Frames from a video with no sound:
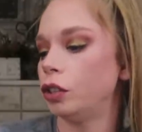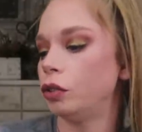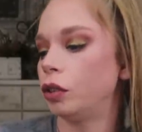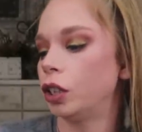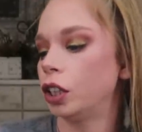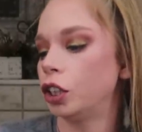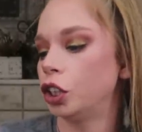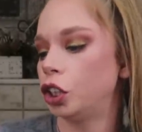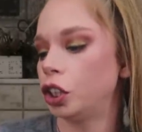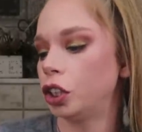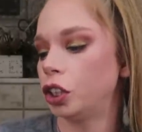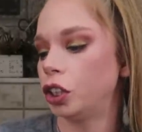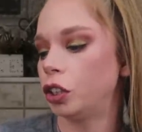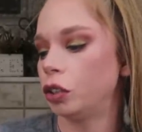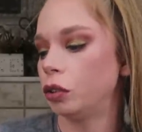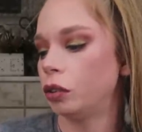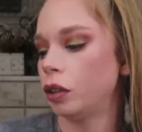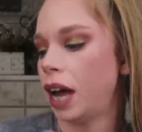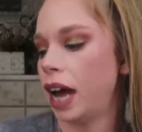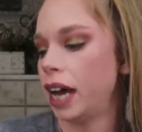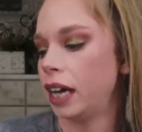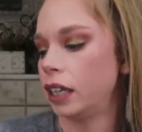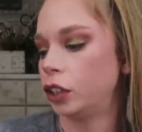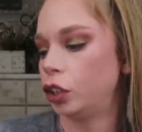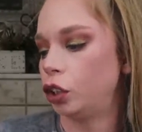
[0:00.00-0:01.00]
you can just do
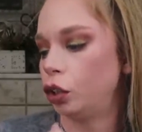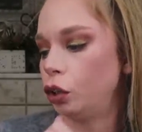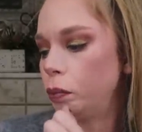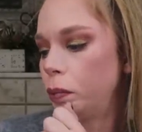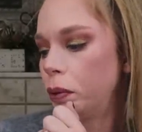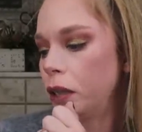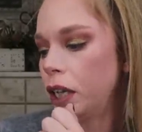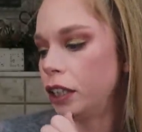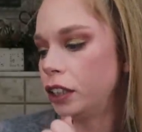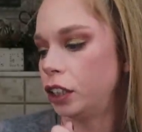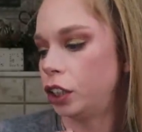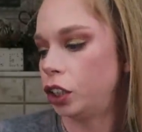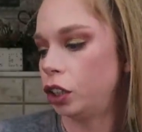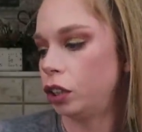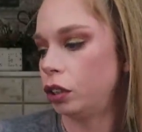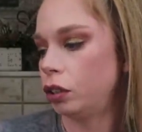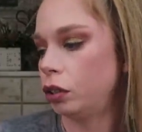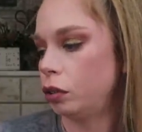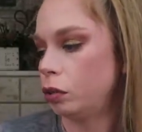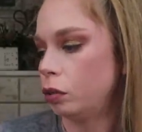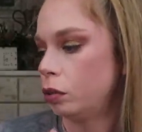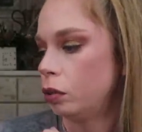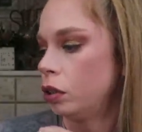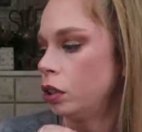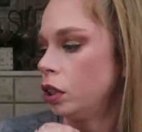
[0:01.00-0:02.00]
like two plus
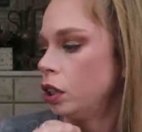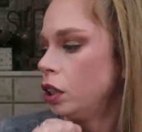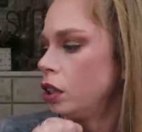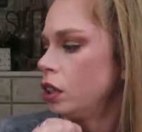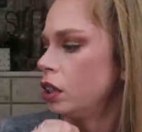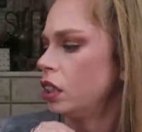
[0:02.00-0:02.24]
two.